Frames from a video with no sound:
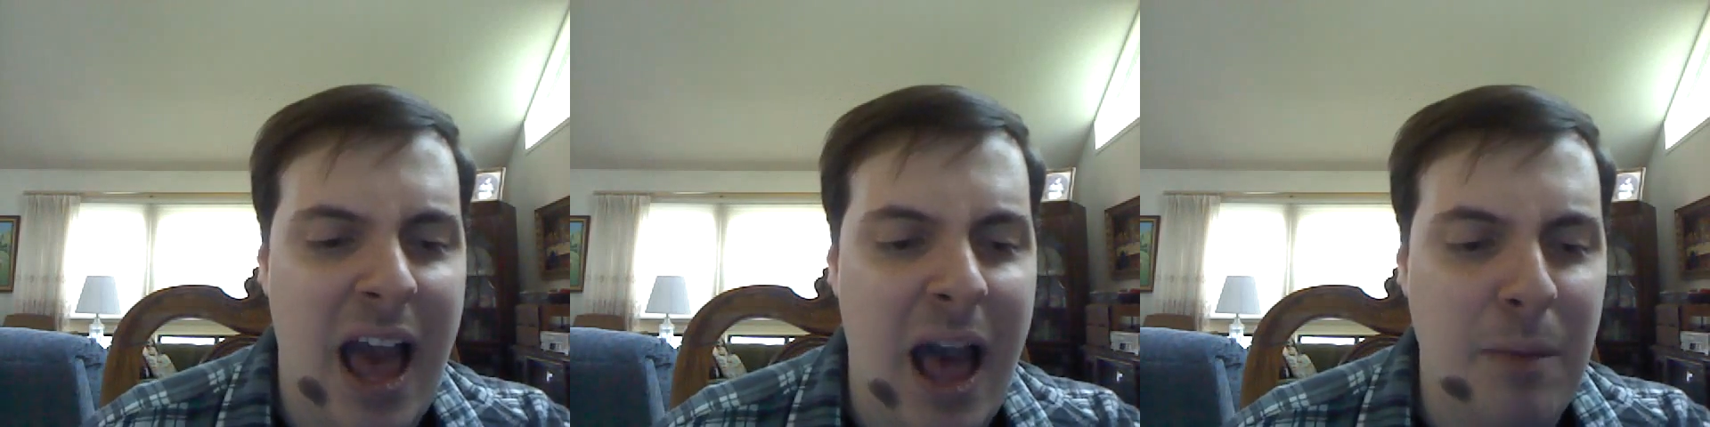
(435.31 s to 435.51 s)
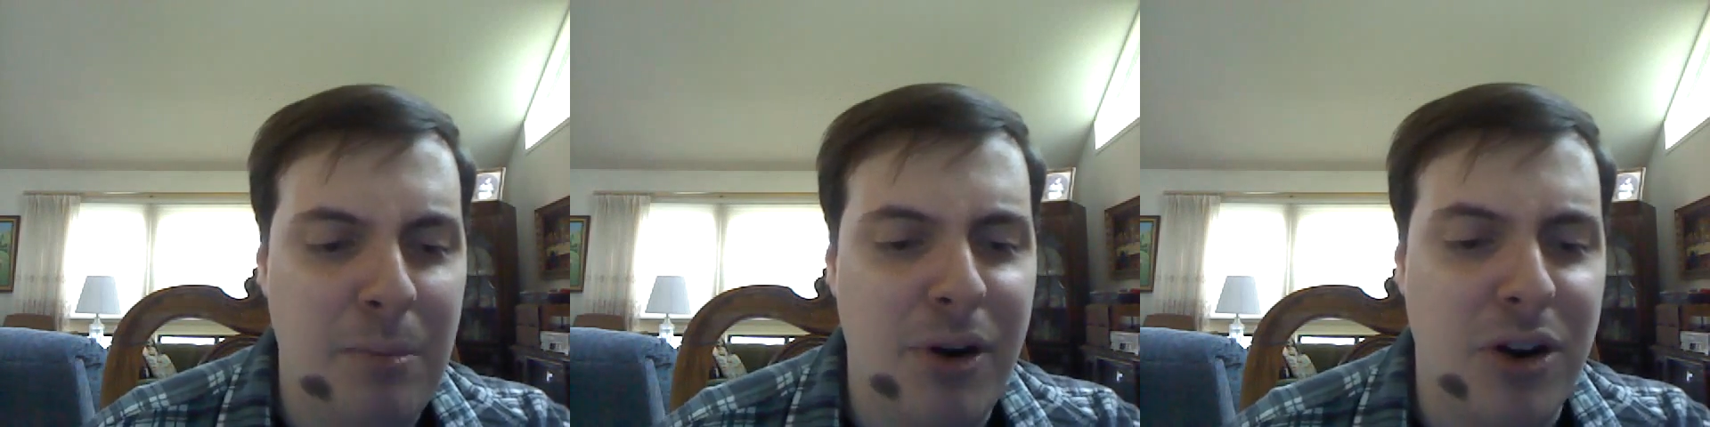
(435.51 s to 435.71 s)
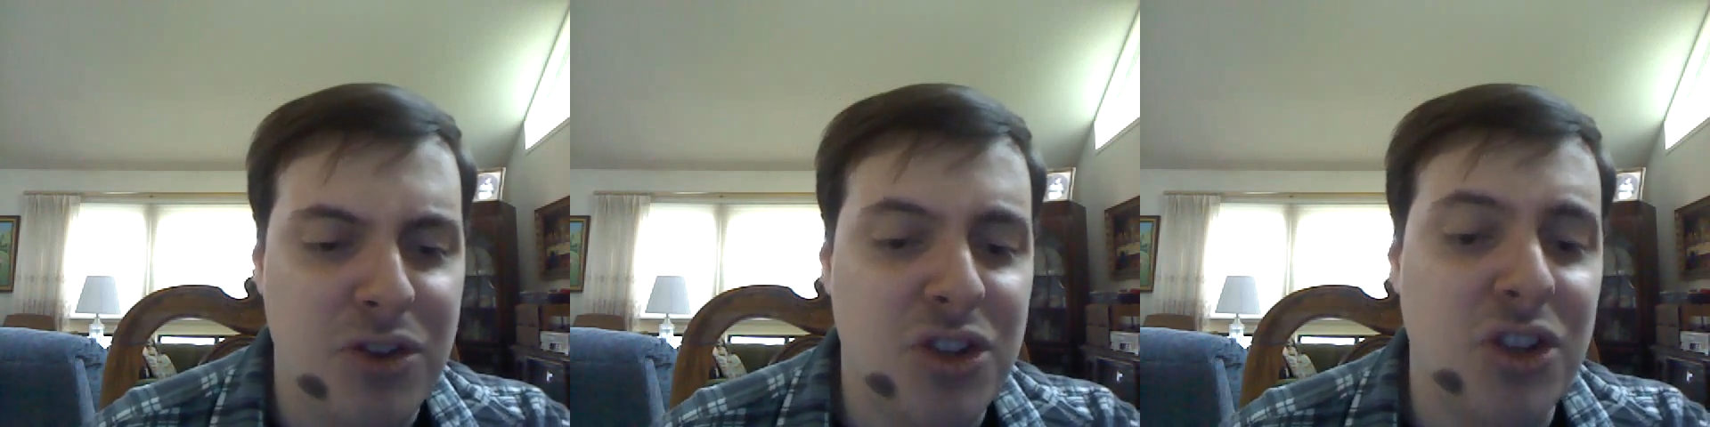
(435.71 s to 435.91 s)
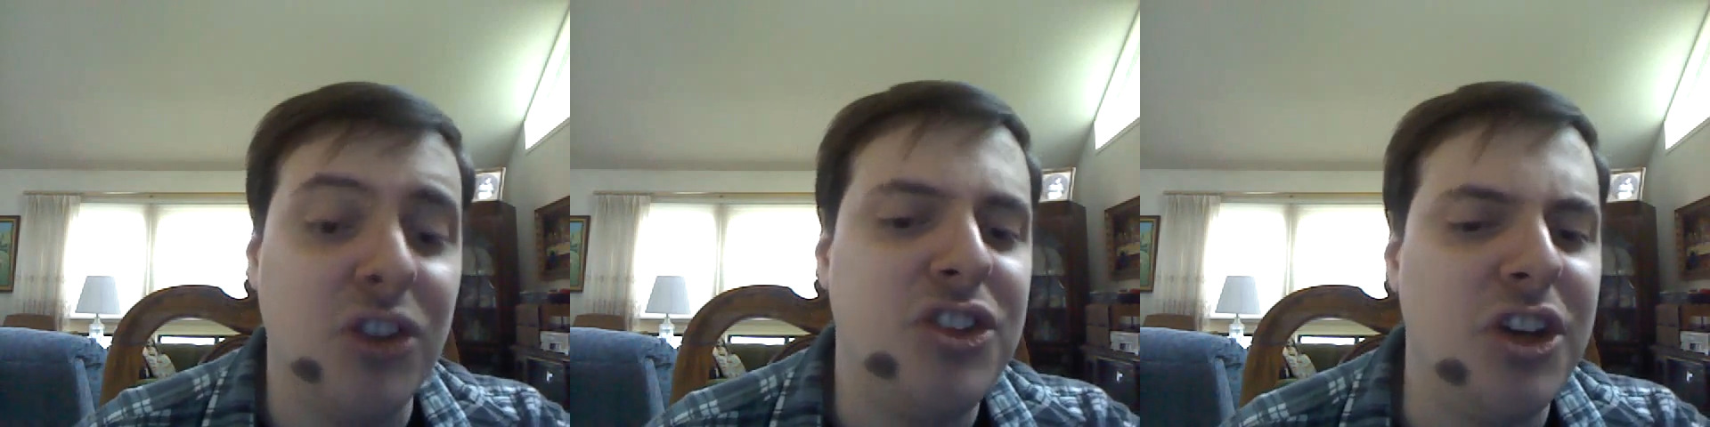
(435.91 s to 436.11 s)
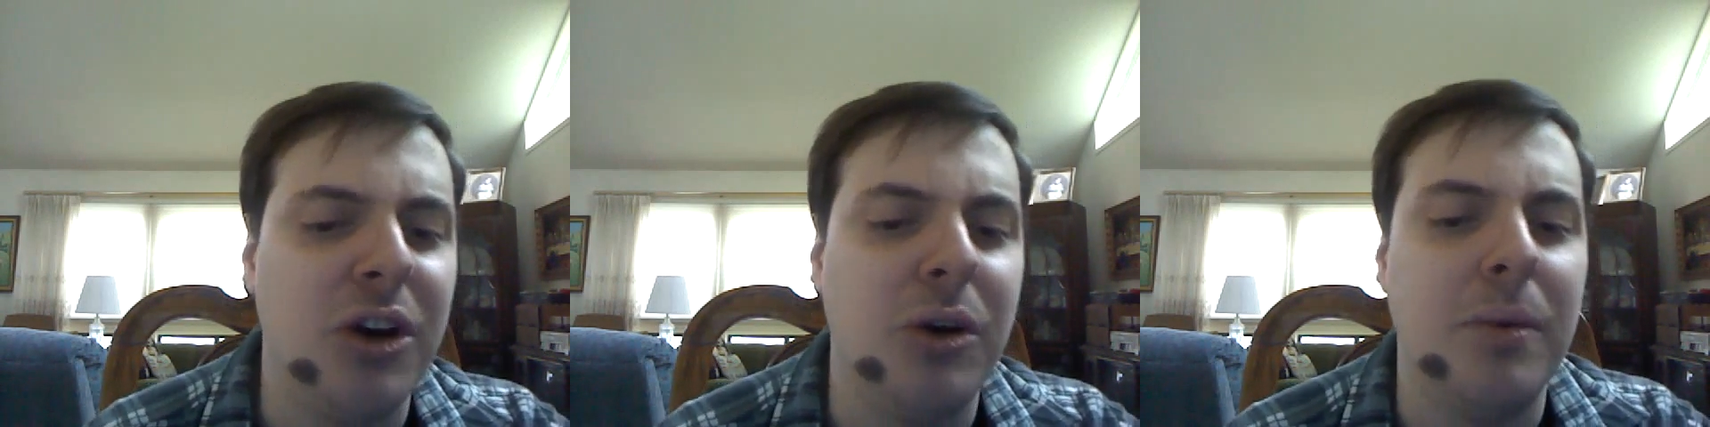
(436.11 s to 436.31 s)
Alberto's
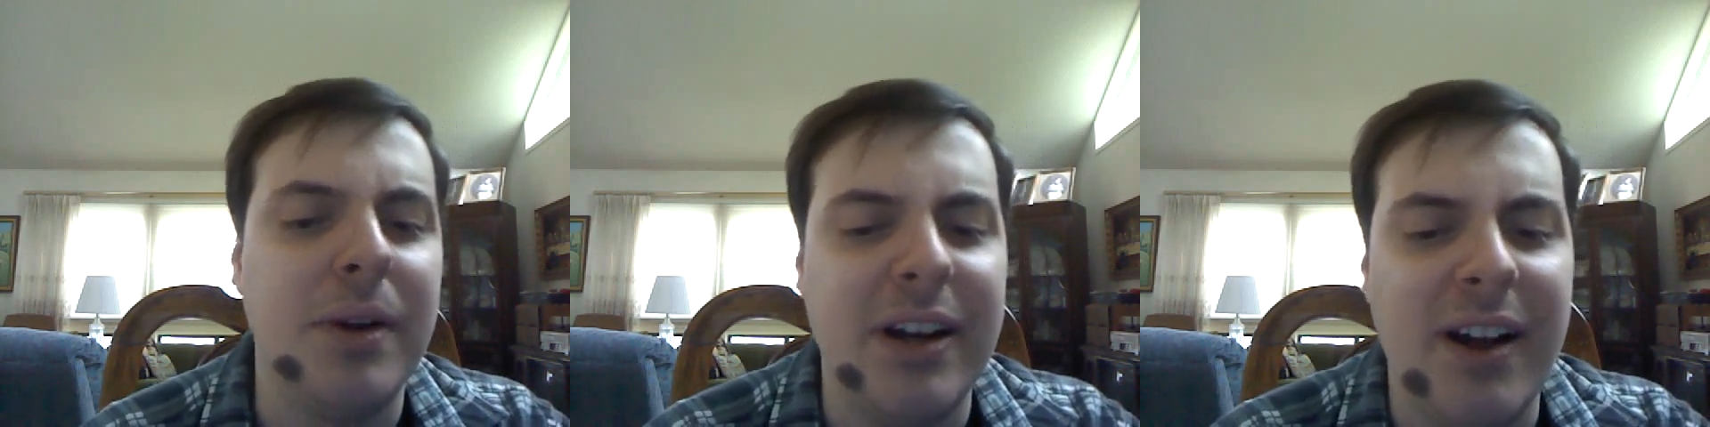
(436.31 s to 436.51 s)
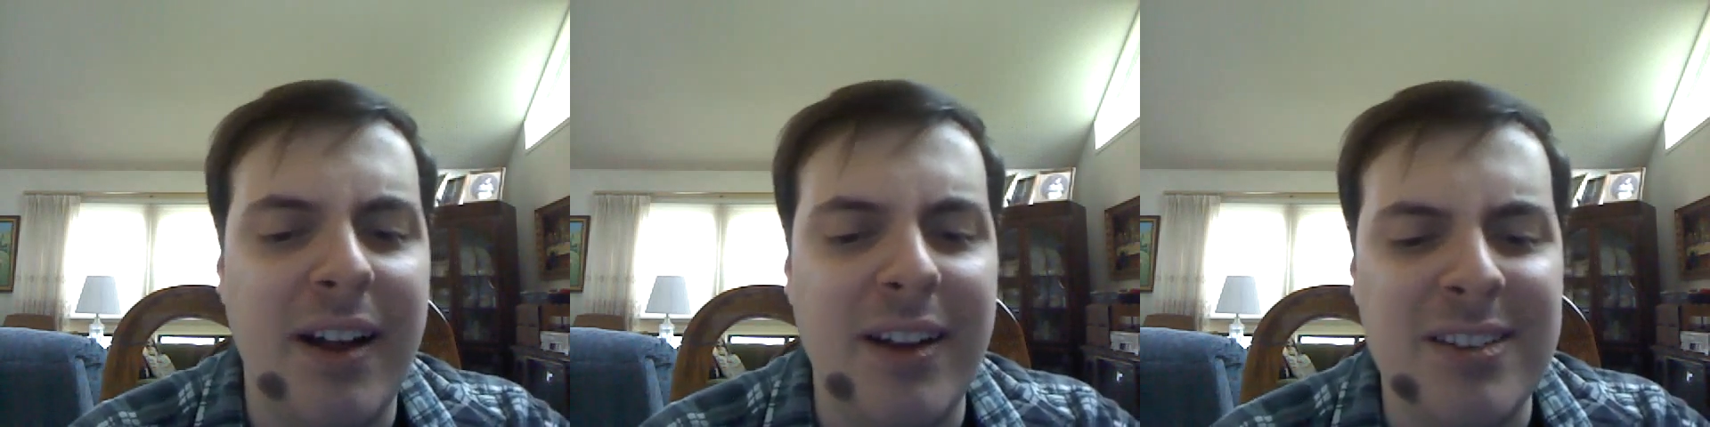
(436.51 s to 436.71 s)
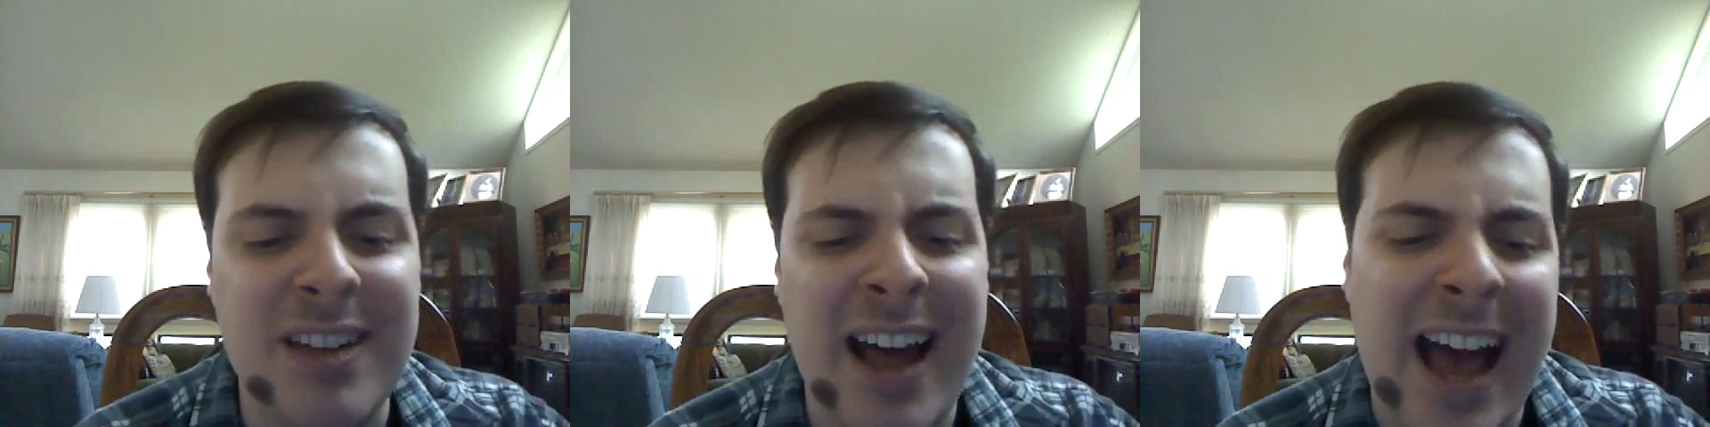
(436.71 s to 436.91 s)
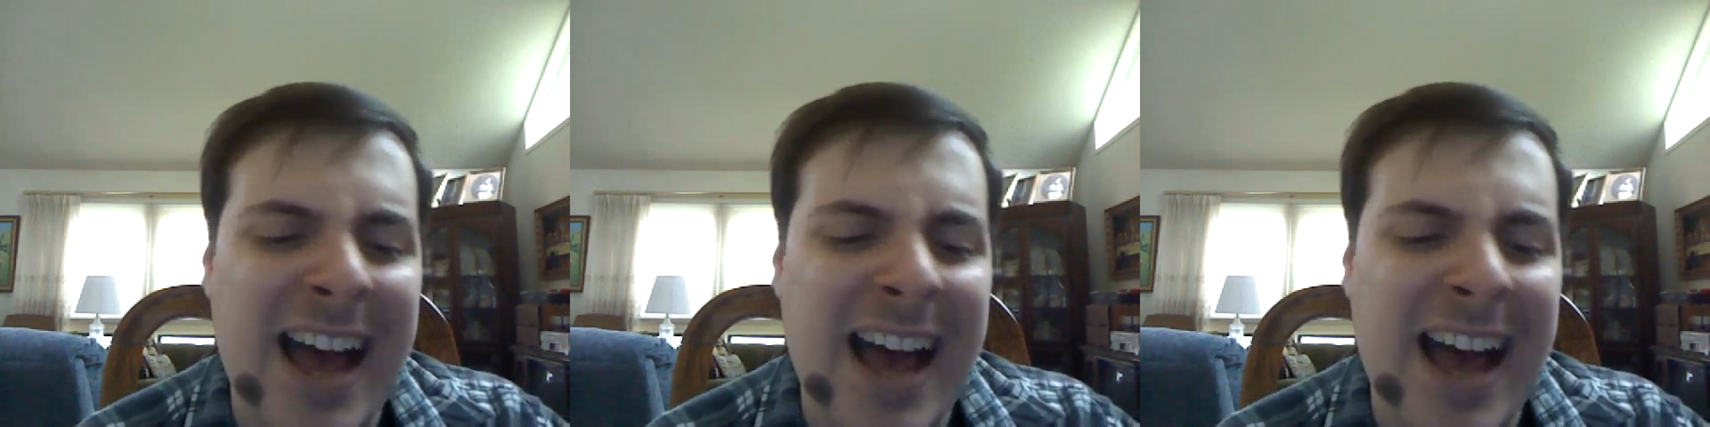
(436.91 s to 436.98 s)
good too, but, you know,